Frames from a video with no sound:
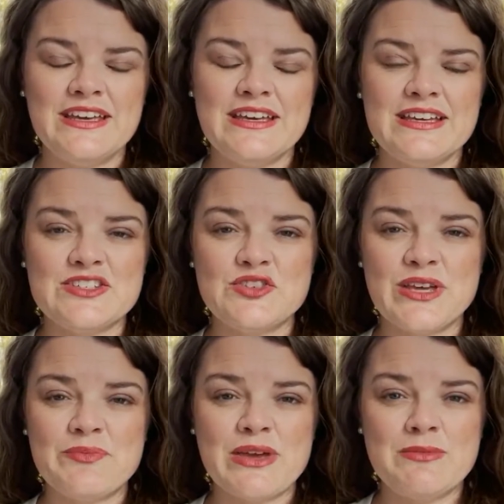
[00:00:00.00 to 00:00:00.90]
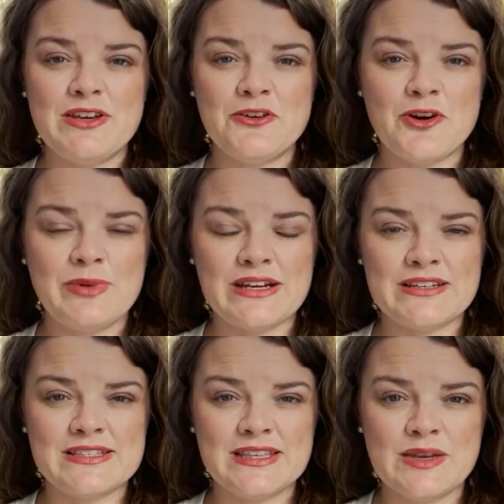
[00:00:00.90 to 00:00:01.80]
is to get baby to go back to
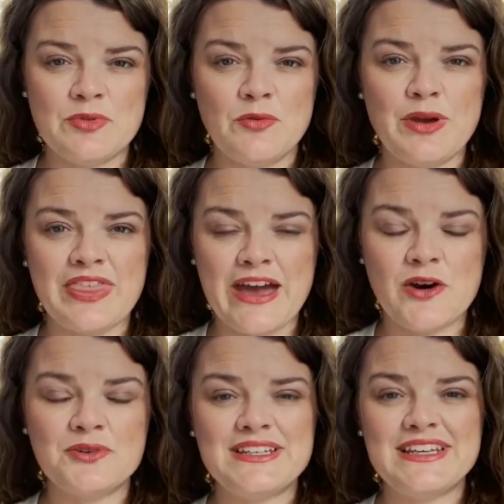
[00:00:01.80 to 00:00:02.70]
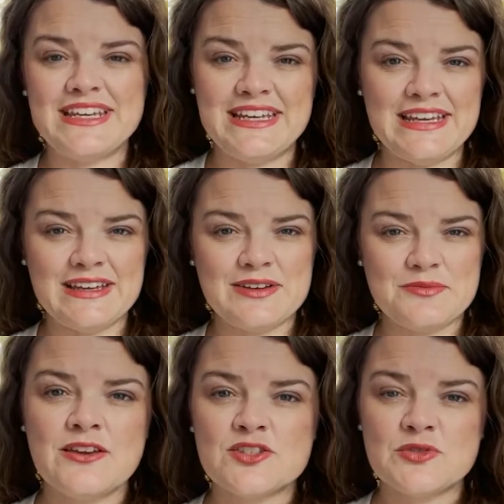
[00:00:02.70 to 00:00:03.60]
sleep without eating.
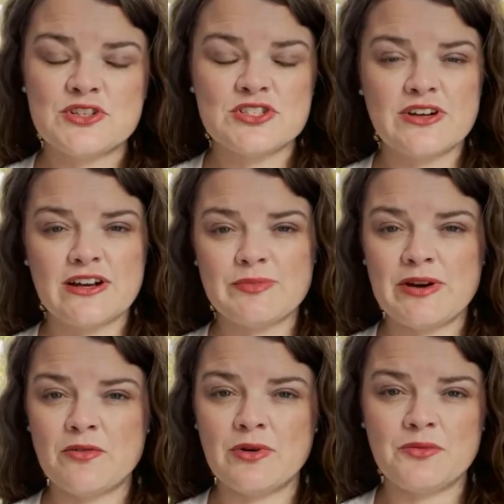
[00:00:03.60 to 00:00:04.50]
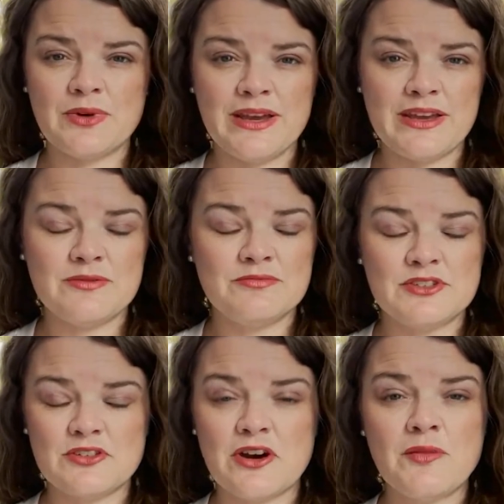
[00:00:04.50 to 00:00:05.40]
So we just talked about one way
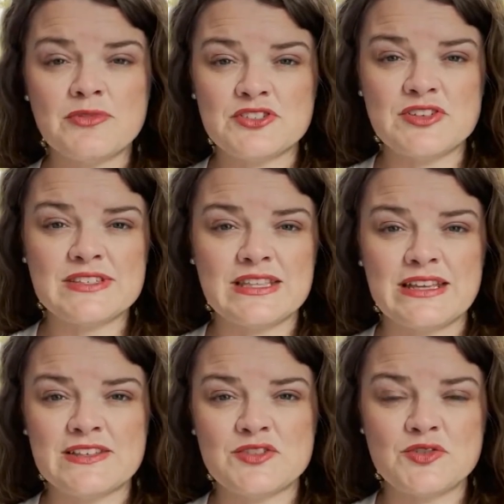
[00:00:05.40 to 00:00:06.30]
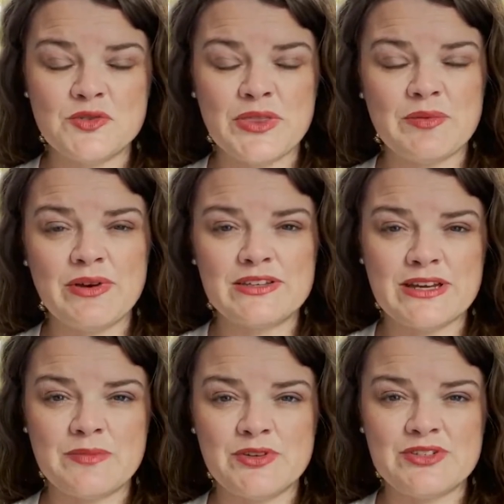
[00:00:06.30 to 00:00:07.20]
to accomplish this, and that's through doing the
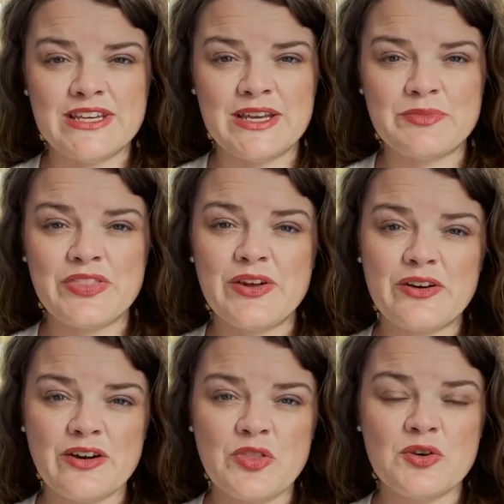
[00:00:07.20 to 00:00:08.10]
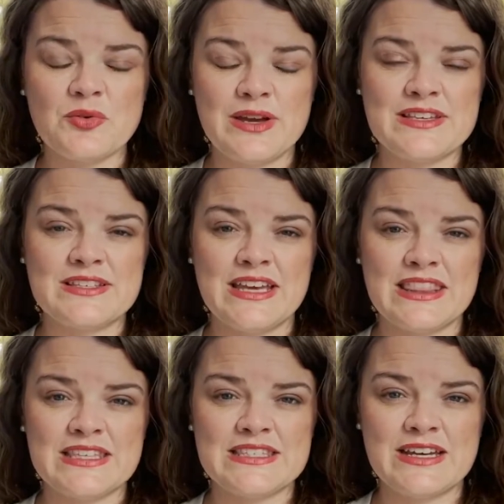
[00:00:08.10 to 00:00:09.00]
bedtime routine, but there are other ways to get
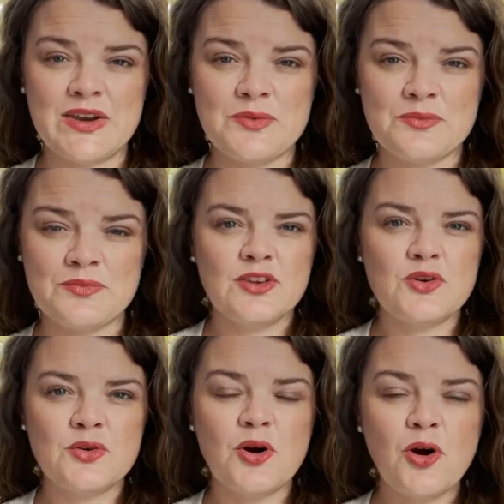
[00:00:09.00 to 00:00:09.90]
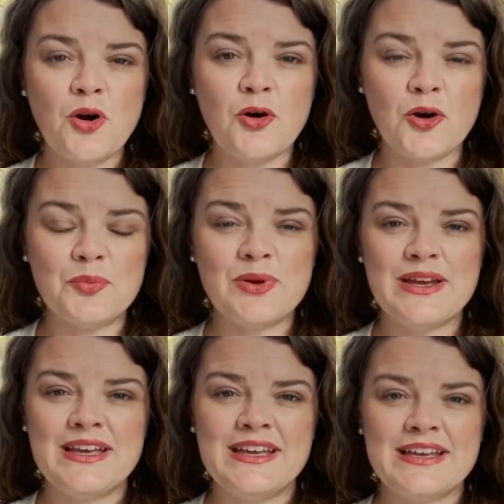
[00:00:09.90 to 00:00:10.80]
this done. Your hope
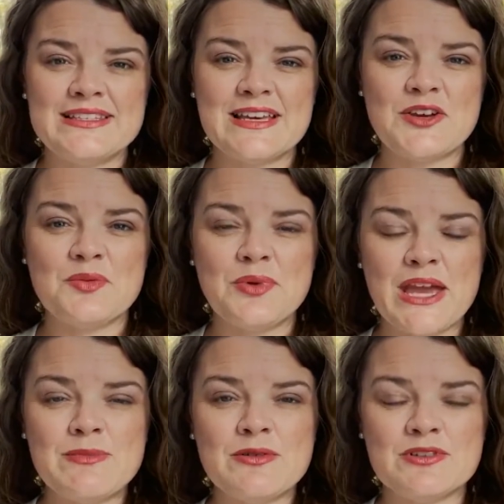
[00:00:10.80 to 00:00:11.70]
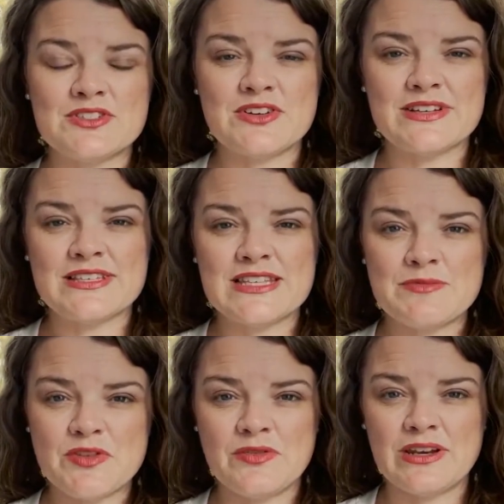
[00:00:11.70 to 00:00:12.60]
is that your baby will start to sleep
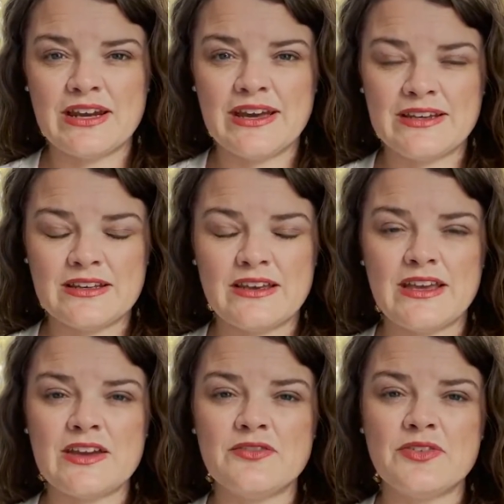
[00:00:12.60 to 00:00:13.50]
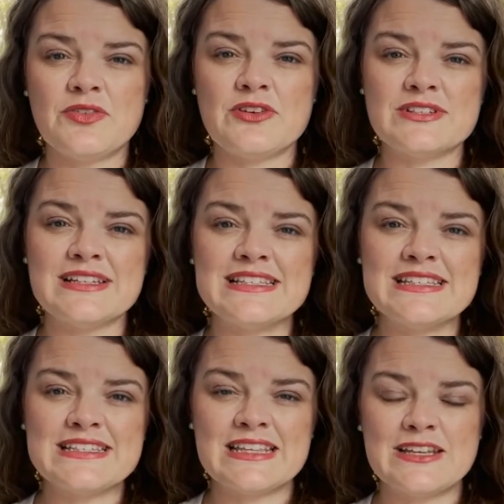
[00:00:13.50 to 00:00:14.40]
through the night. If there's
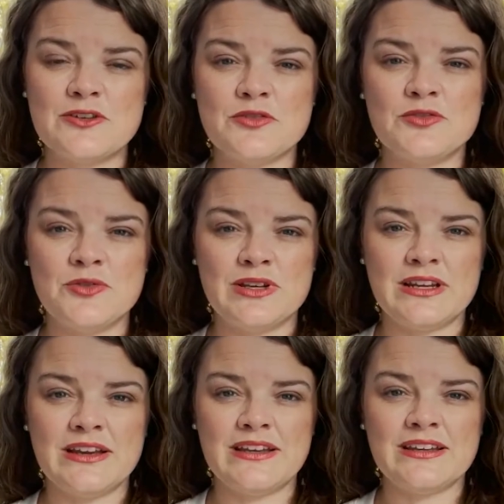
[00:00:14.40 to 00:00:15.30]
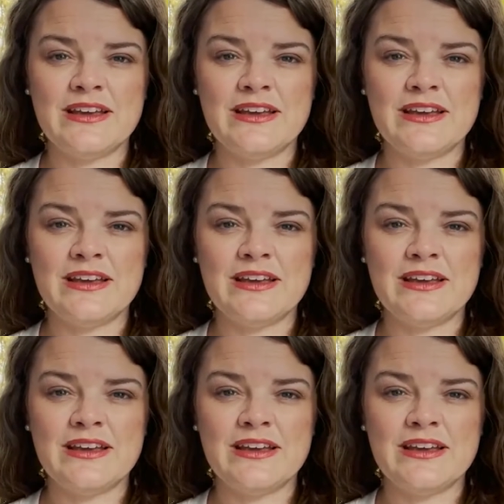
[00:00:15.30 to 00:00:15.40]
consistently no food at night,